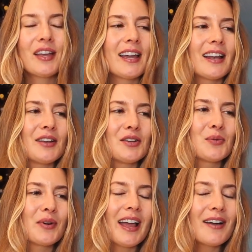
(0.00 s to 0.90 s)
And you
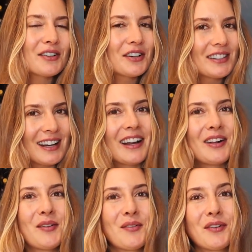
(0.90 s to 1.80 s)
want to have a good gut
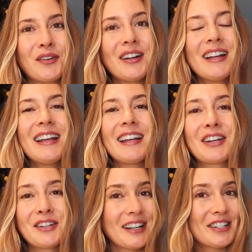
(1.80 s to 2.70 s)
health for a
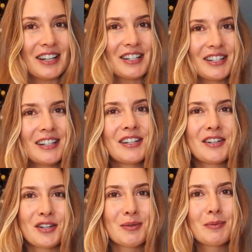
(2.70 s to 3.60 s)
good digestion and
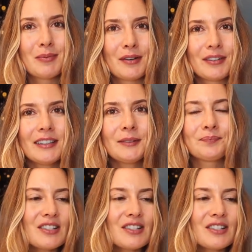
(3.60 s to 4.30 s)
not to be bloated.